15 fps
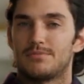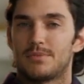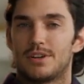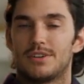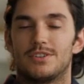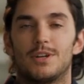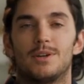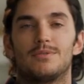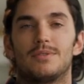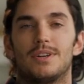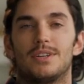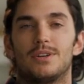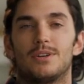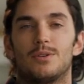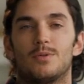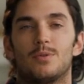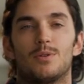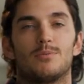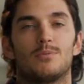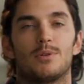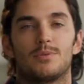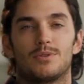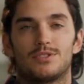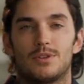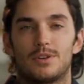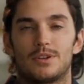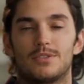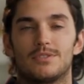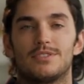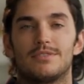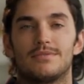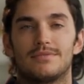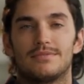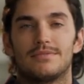marks off leather or rubber soles.